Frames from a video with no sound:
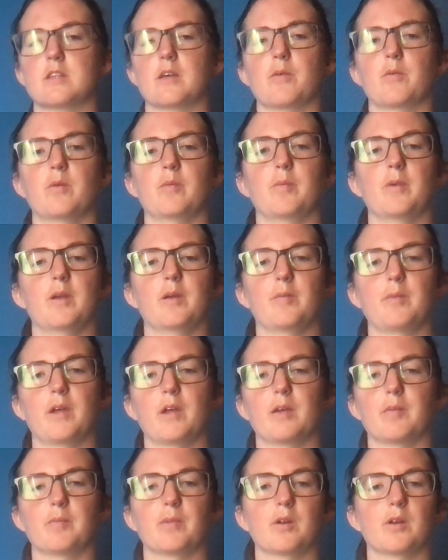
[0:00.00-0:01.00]
That would be
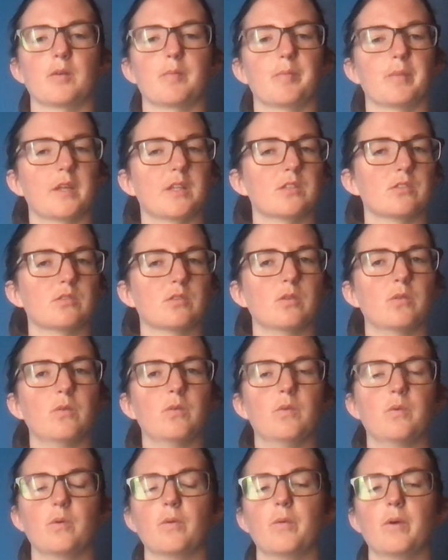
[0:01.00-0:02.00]
paper
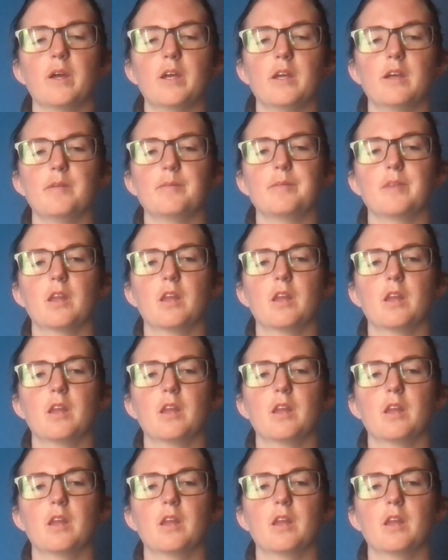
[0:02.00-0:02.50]
pencil way.